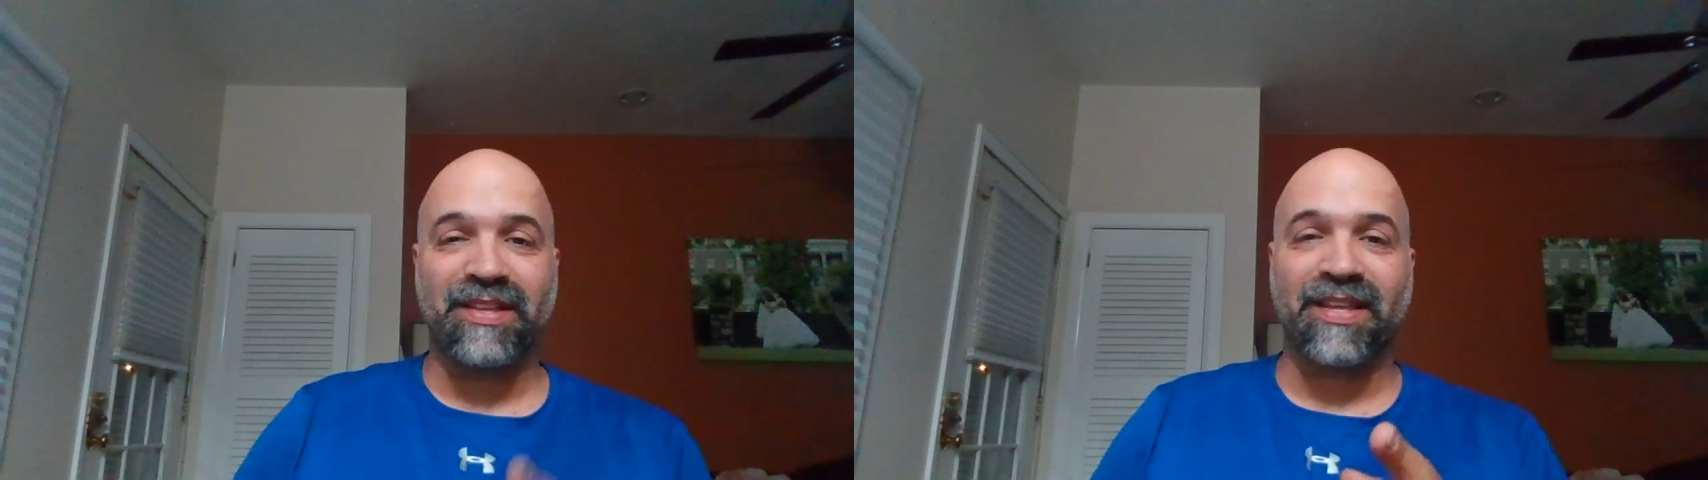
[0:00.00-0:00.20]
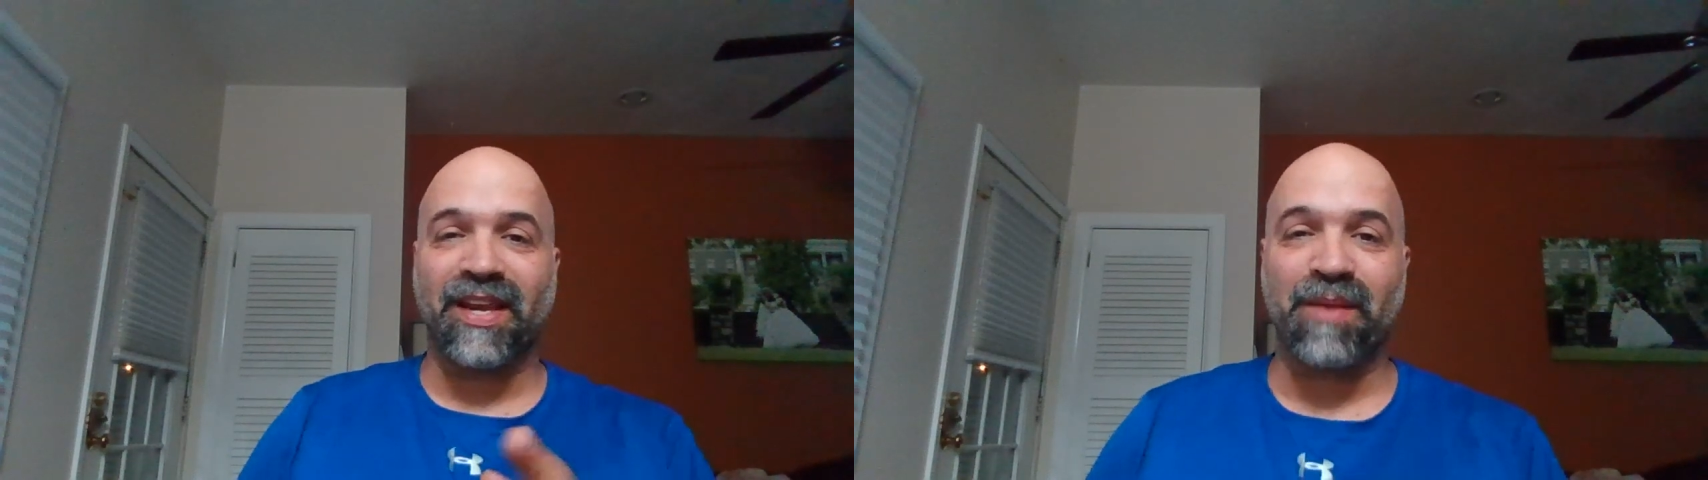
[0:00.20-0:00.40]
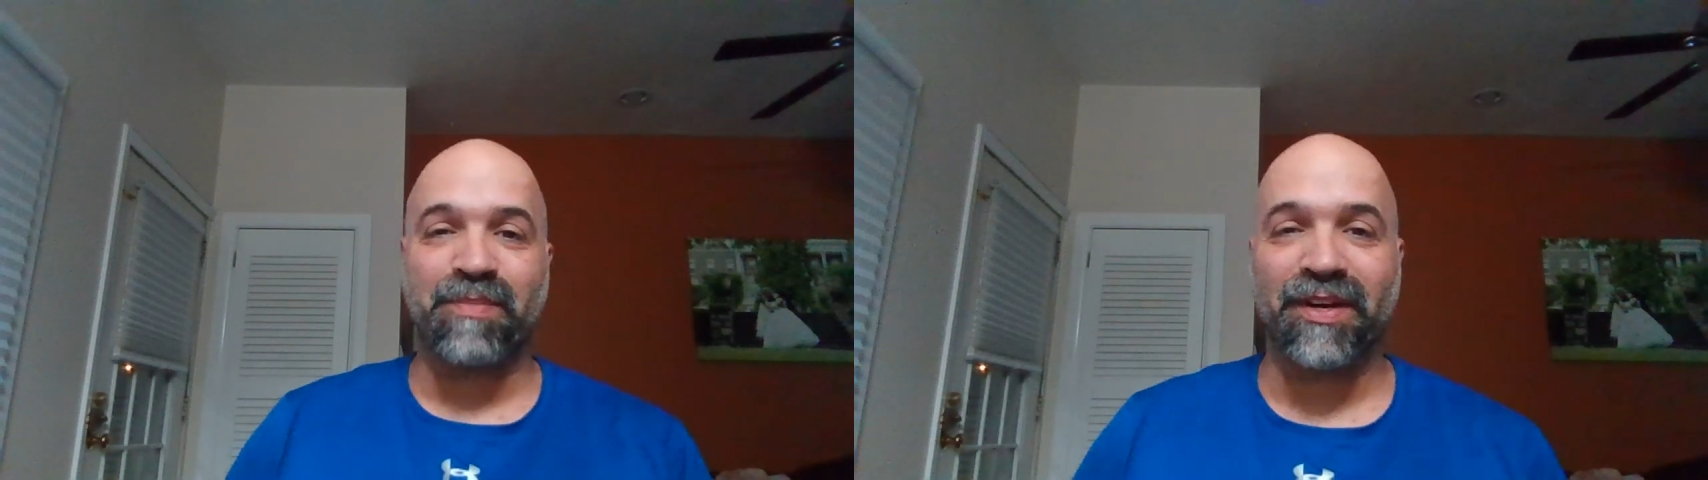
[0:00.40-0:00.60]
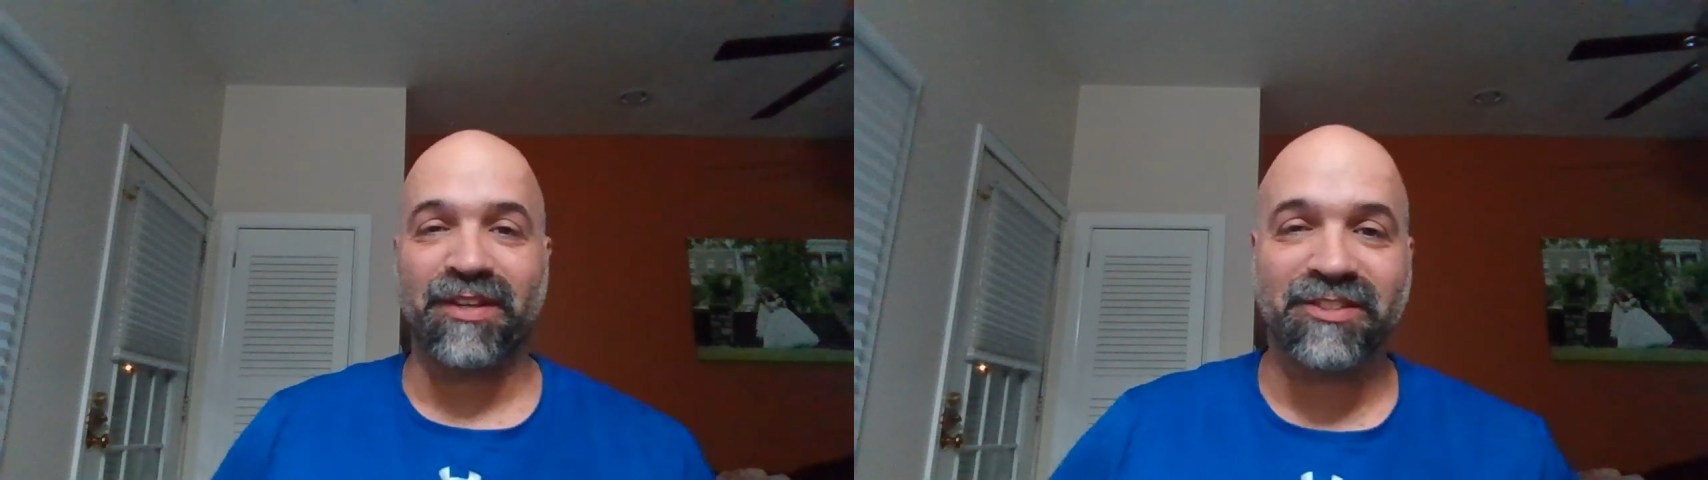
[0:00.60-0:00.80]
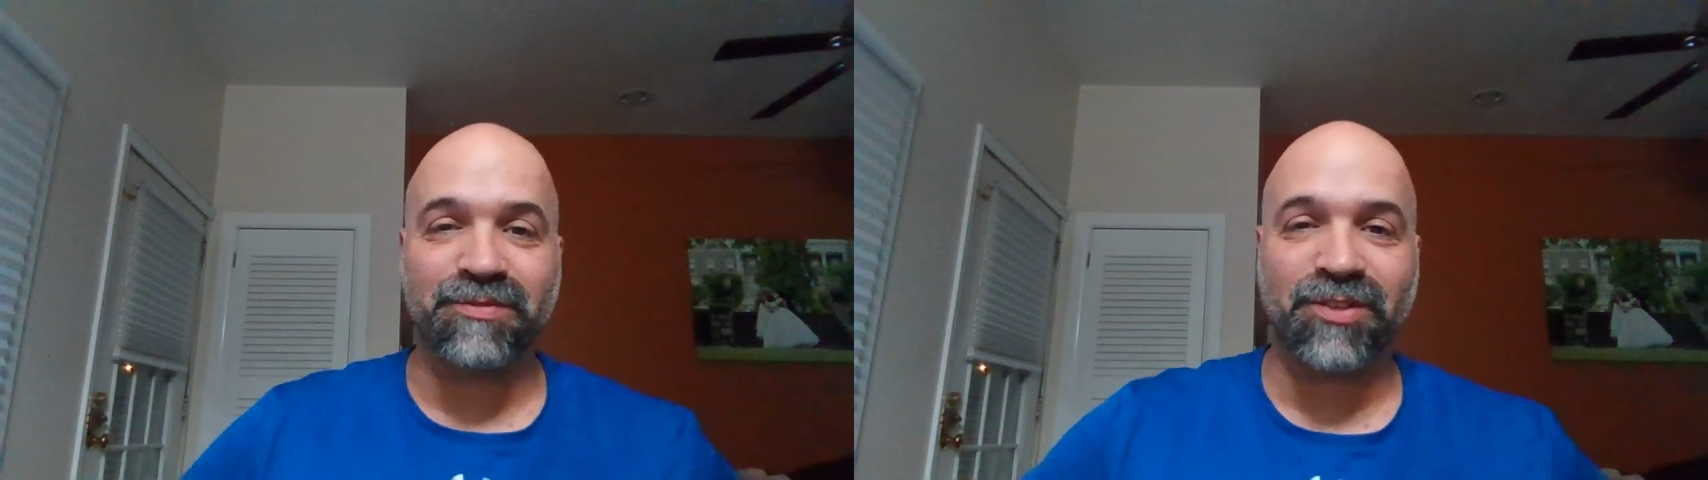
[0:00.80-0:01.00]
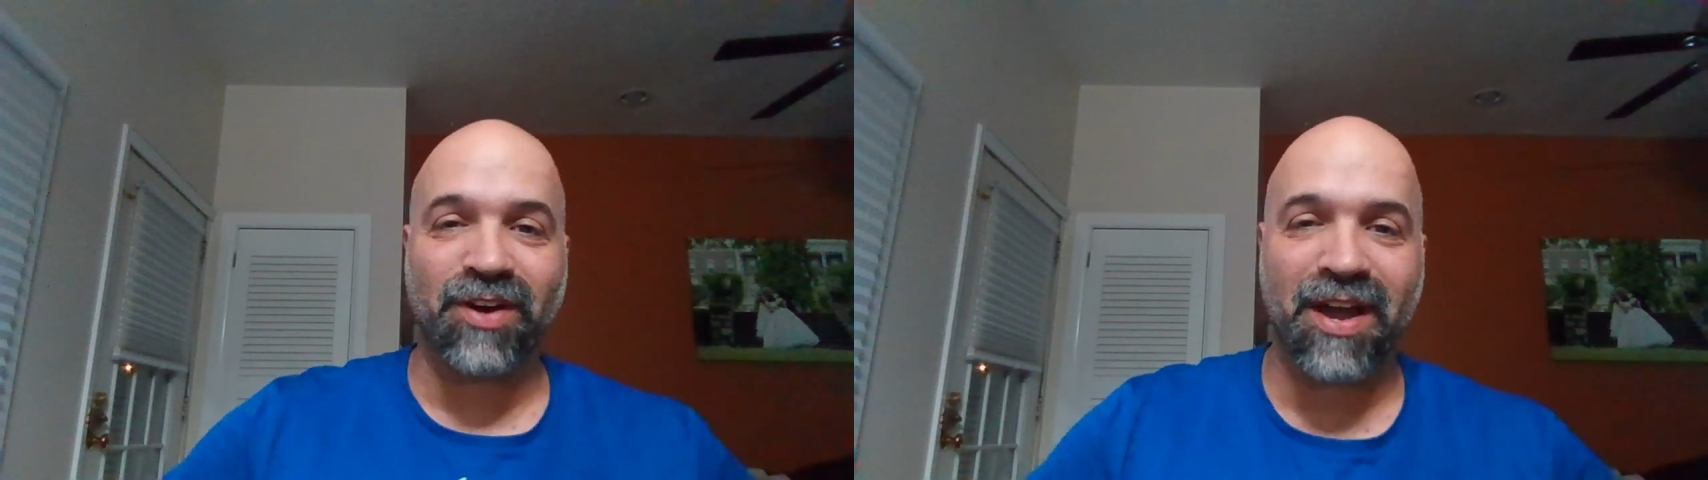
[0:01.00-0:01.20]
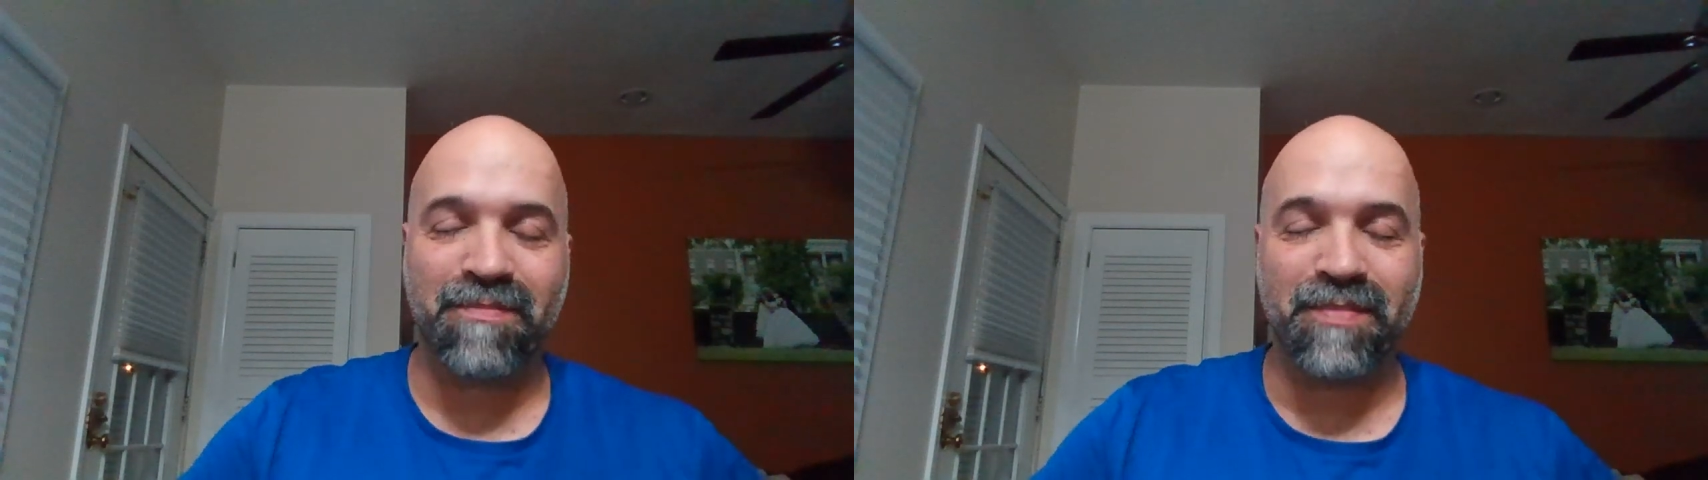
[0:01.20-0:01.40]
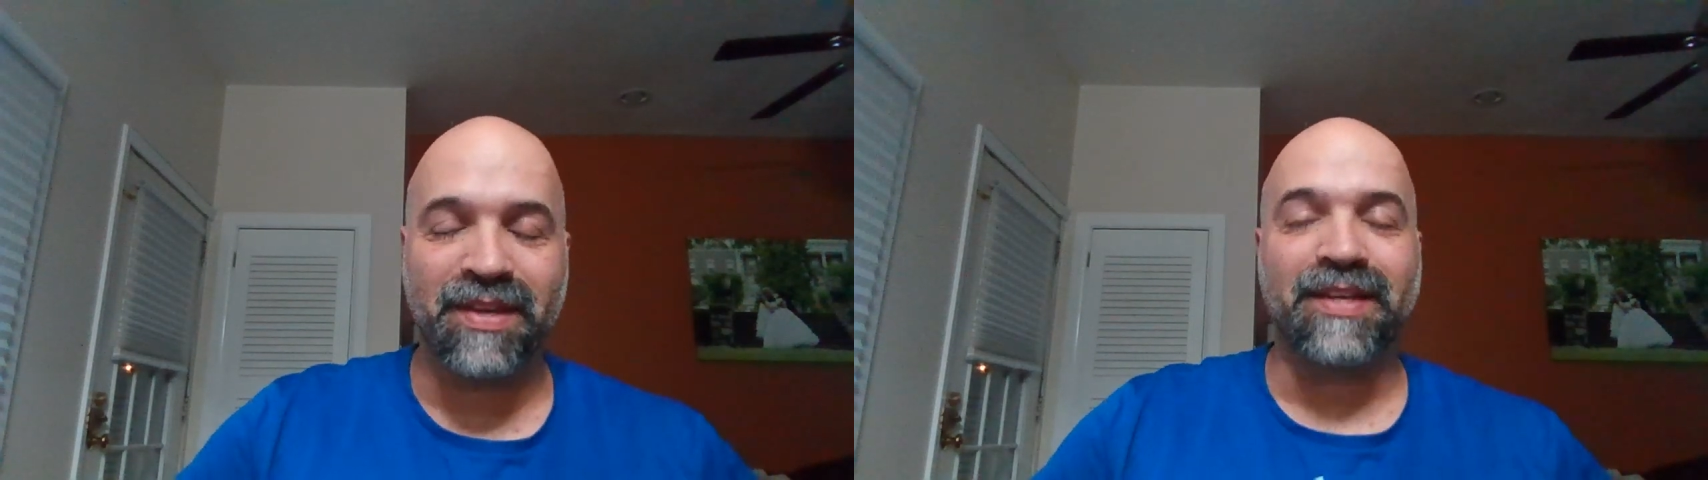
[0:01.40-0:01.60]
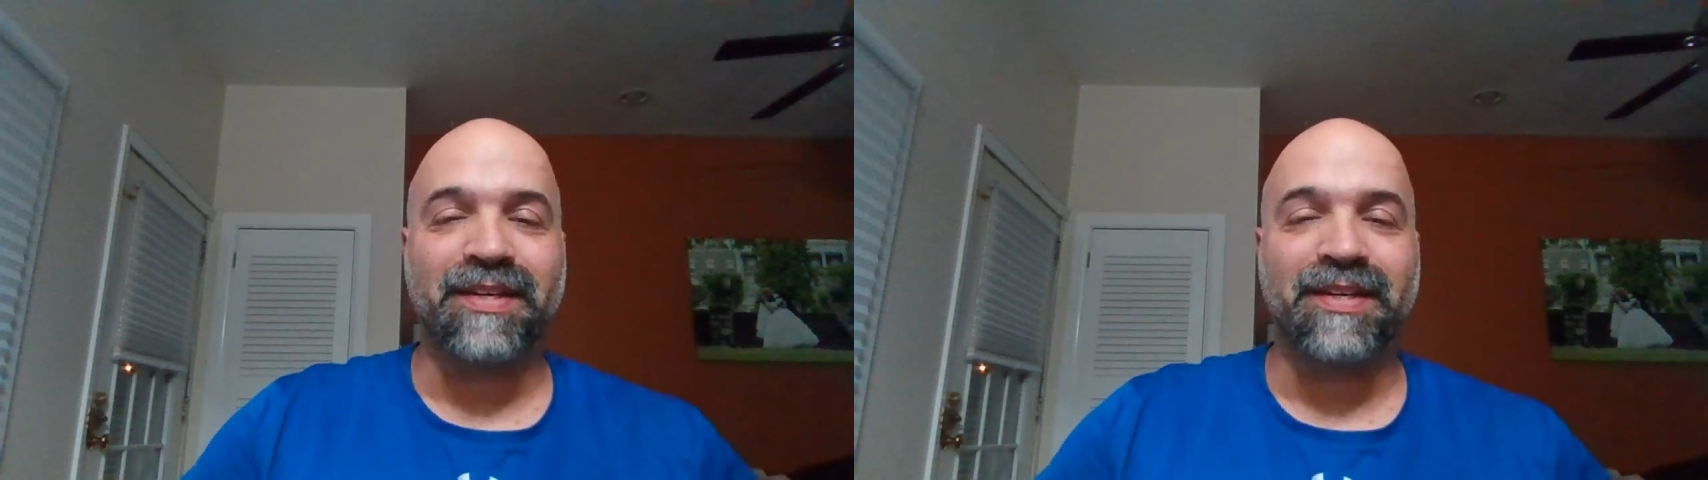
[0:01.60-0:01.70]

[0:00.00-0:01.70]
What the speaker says: Hit the like button and subscribe.